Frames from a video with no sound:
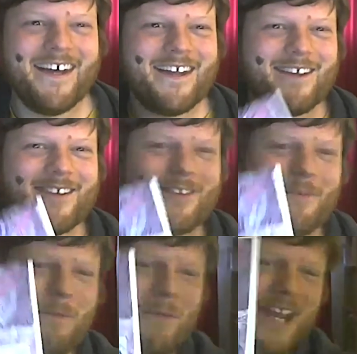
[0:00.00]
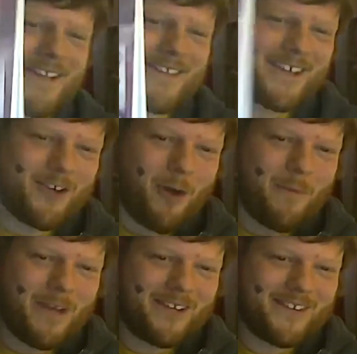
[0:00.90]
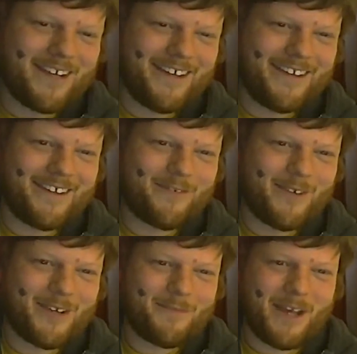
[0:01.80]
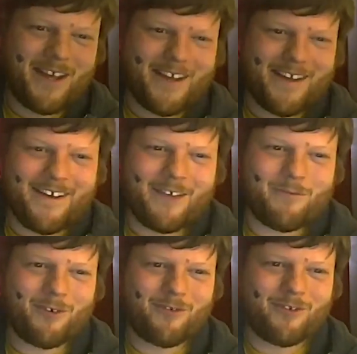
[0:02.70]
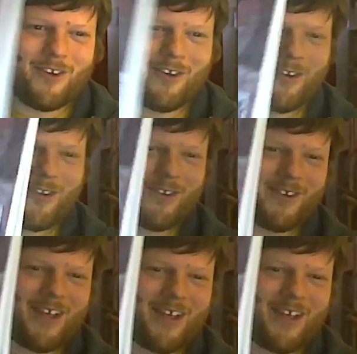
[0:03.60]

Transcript: There's some amazing comics in it. This one's by Edward Ross.